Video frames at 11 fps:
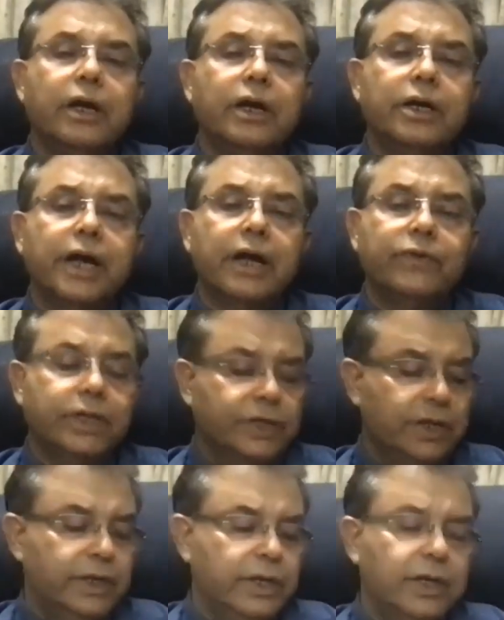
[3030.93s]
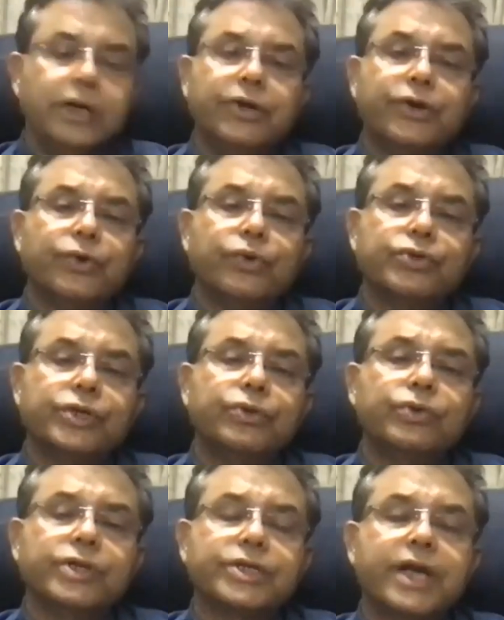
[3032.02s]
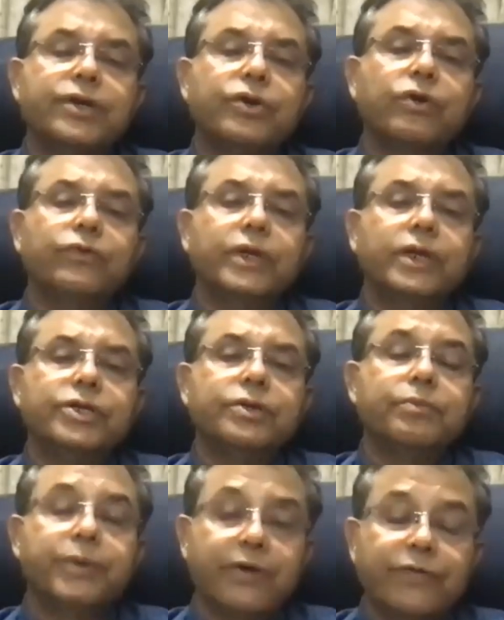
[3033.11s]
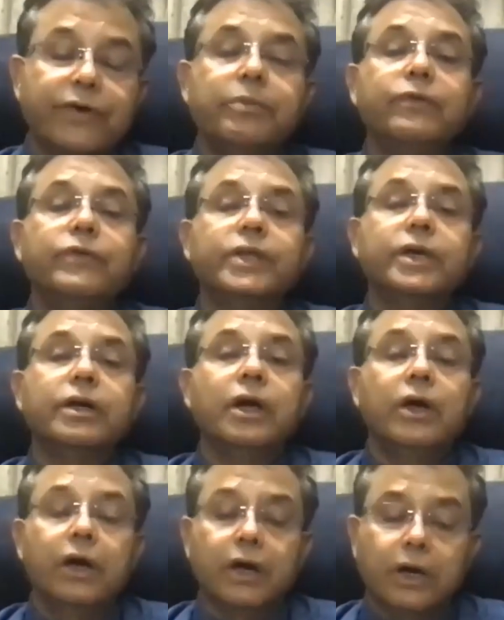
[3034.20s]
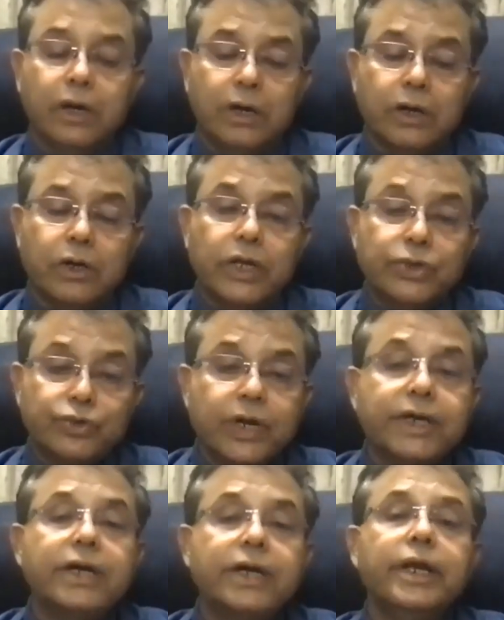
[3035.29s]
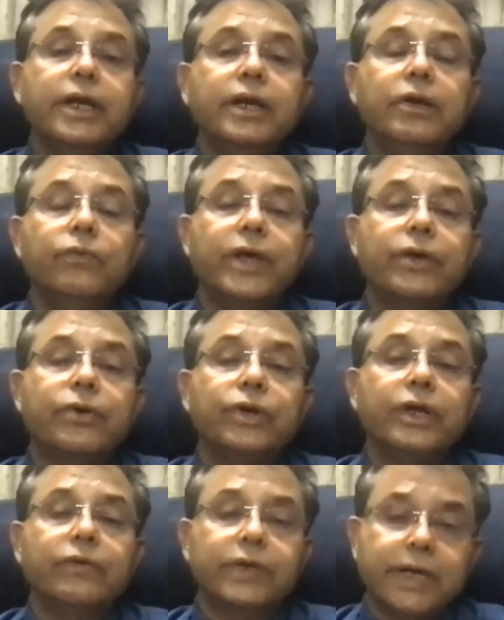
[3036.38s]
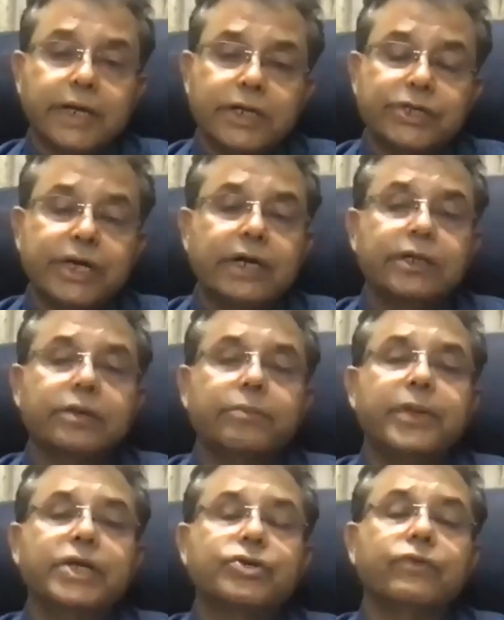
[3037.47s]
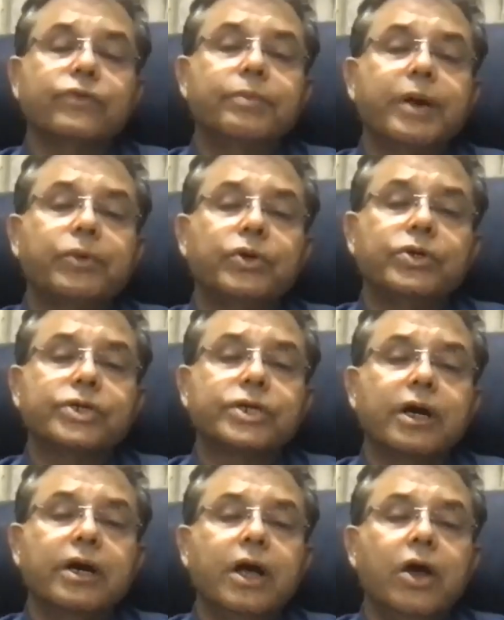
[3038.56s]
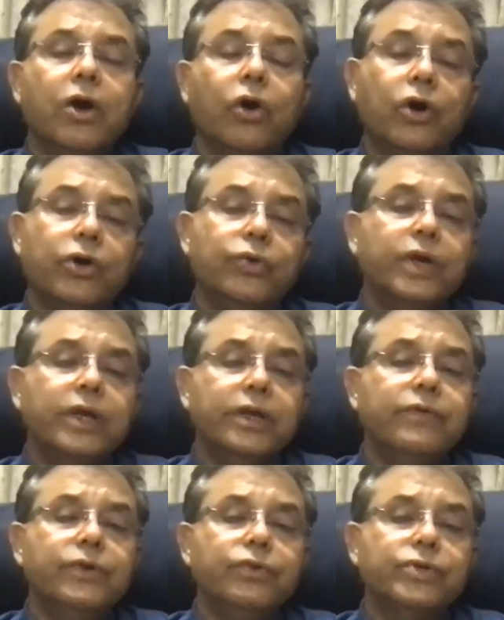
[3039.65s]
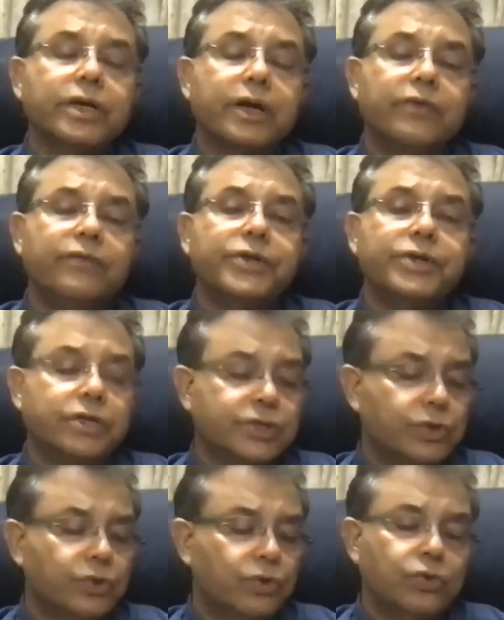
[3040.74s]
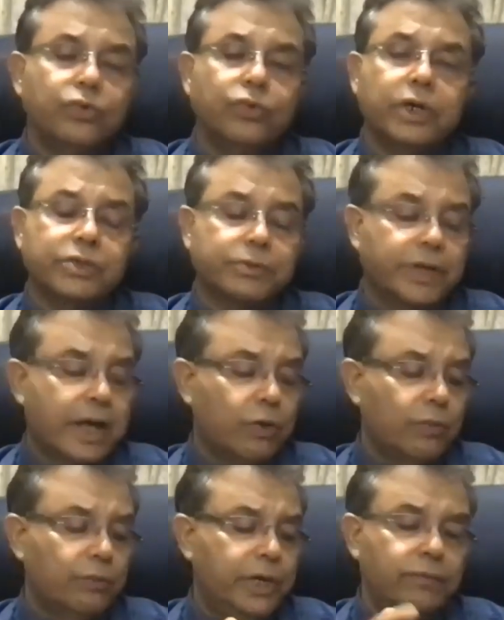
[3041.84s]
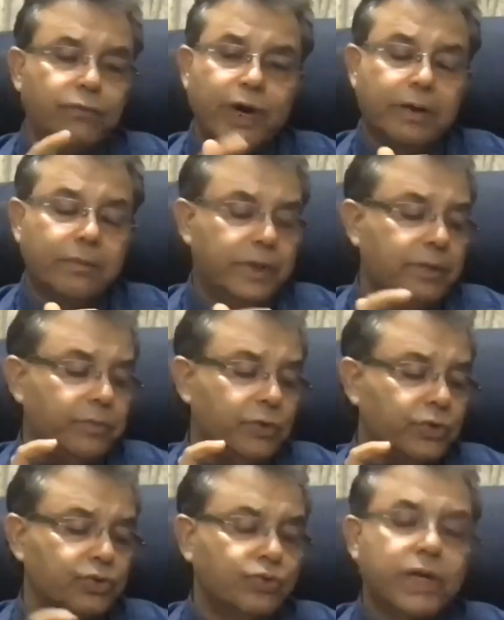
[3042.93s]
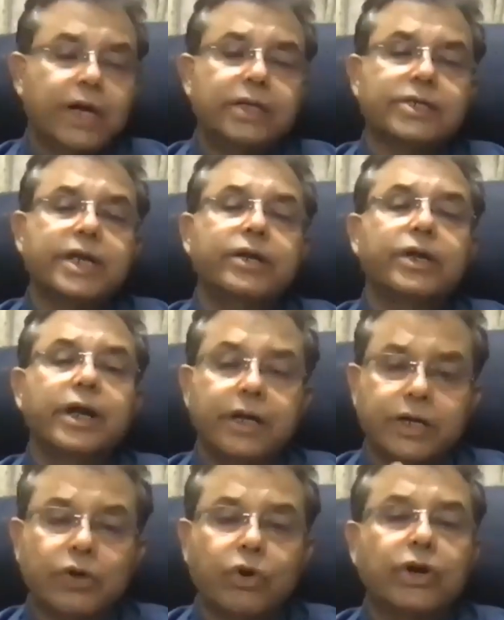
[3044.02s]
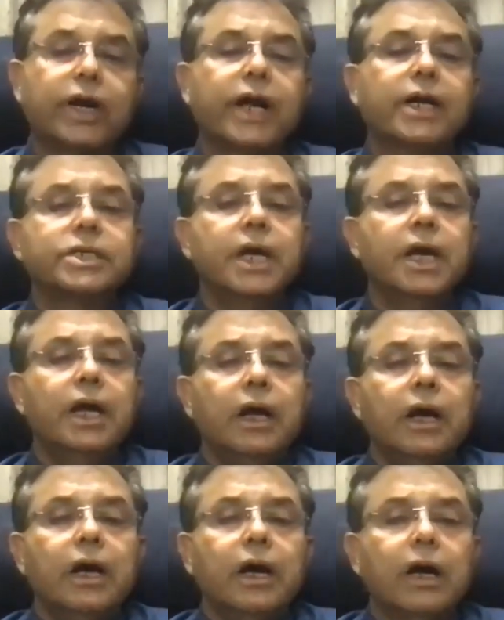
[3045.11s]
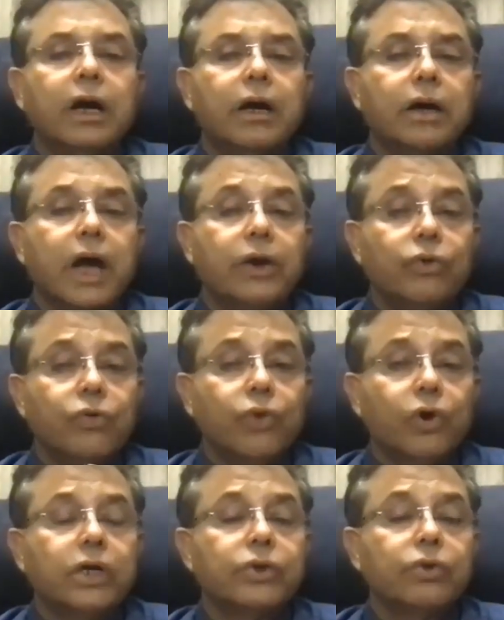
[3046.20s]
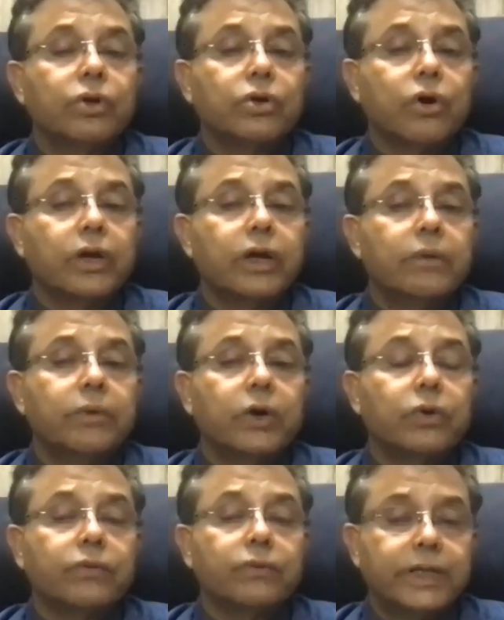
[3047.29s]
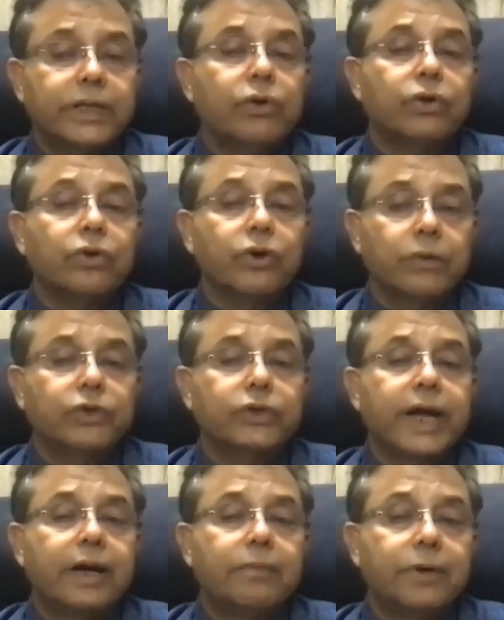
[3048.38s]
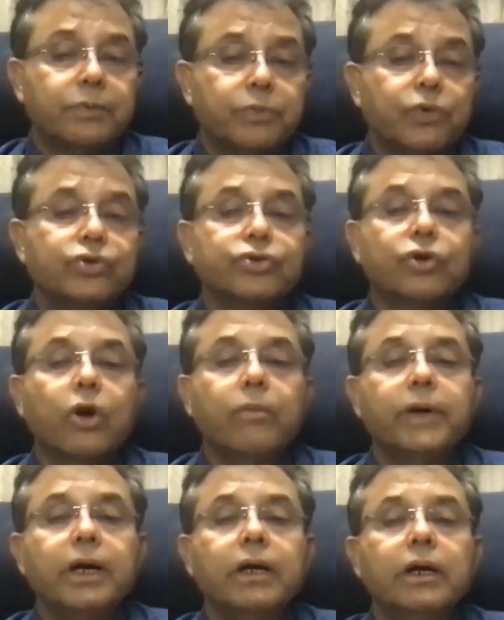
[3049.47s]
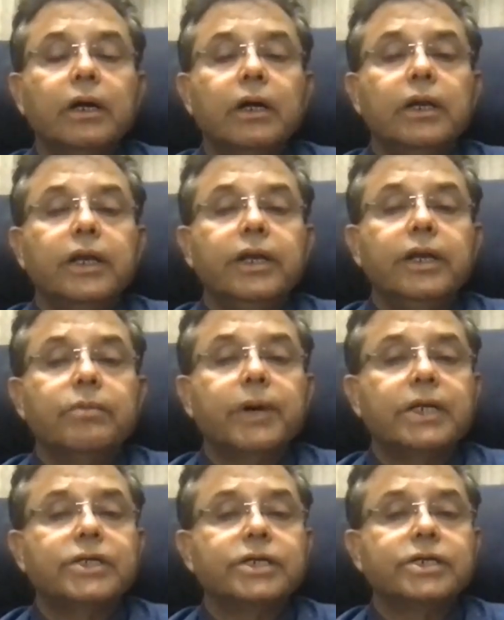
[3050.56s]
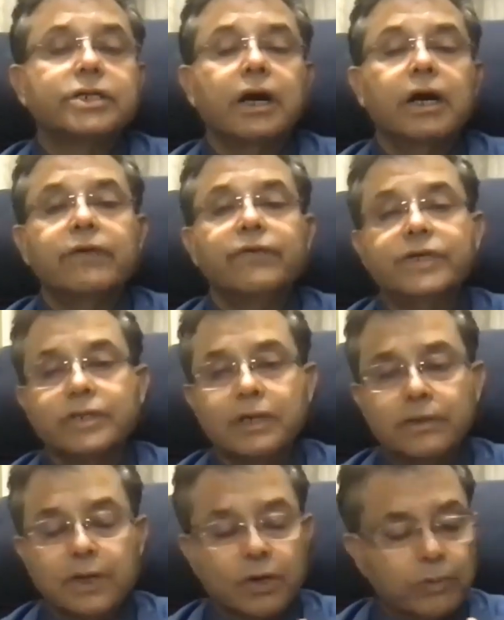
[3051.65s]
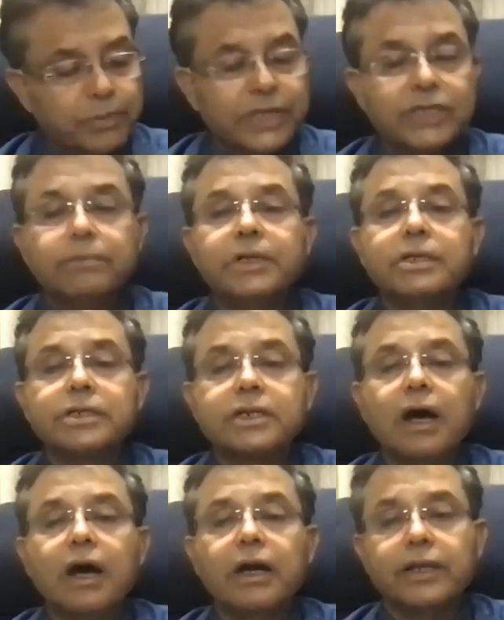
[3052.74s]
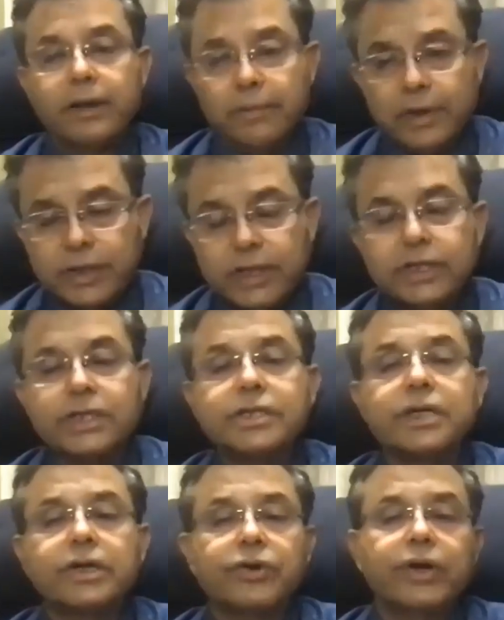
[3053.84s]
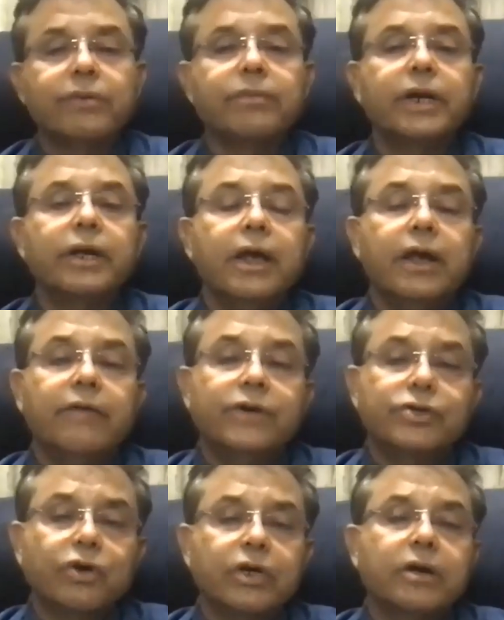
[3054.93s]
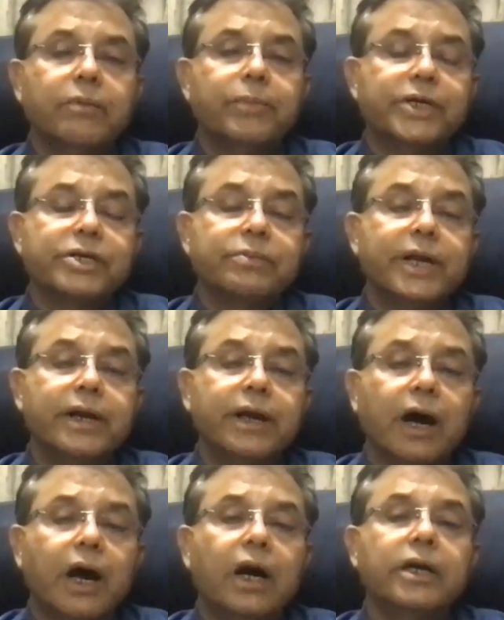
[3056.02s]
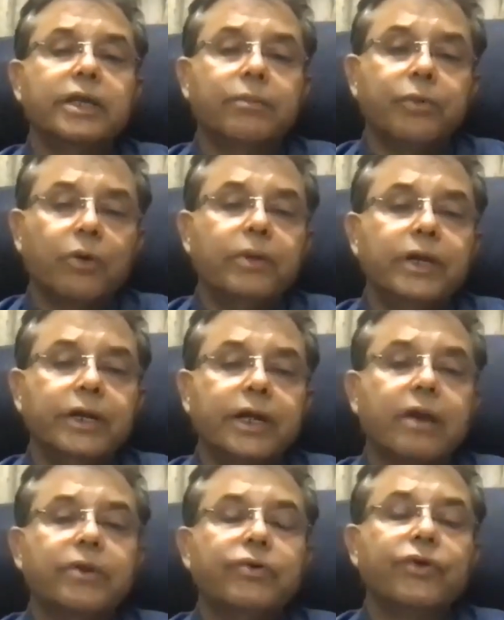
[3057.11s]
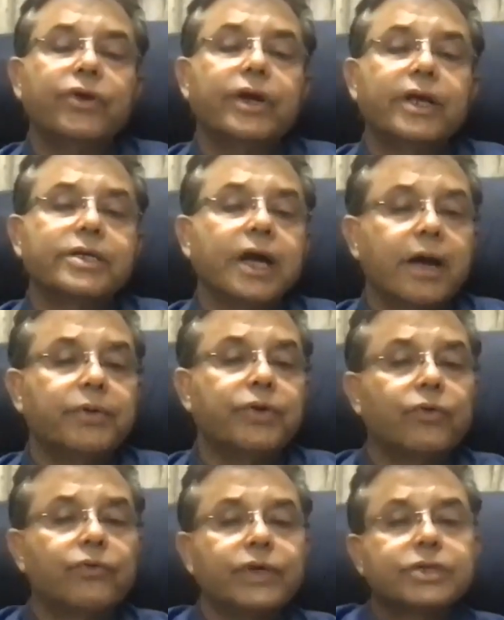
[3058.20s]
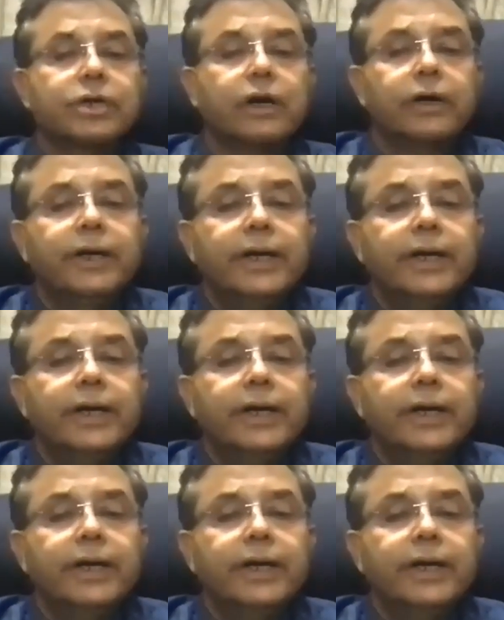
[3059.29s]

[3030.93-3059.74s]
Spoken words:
done with a thin needle introduced into the center of the lesion, preferably with a insulated needle where you deliver the energy at the base of the papular scar, or you can even use a conventional CO2, a narrow beam, one beam you shoot at the center and it contracts. I don't know what you are talking about, whether you are talking about that, but post-trauma linear bulging scar, if it is a compressible scar, then this is the treatment. If it is not compressible and hard, then probably it can be treated as a hypertrophic scar.